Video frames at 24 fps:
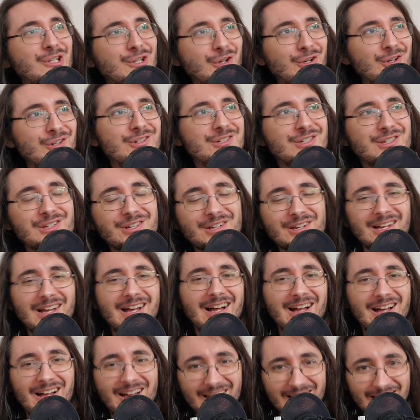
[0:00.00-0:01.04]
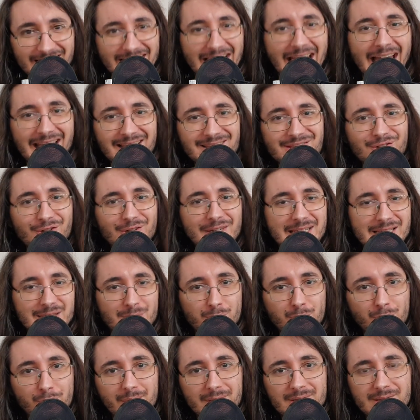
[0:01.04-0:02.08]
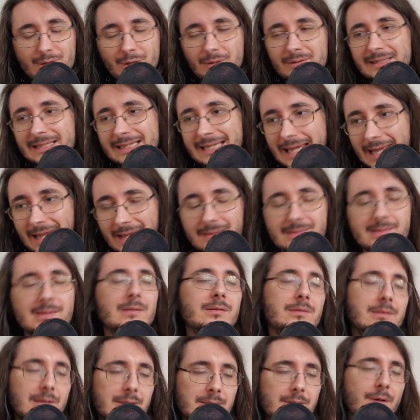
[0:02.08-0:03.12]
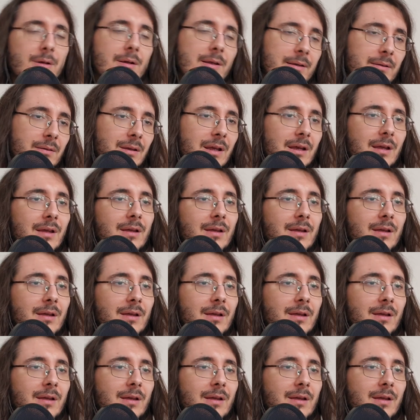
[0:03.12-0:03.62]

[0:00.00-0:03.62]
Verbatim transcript: good uh, like hands-on experience on GANs and these are like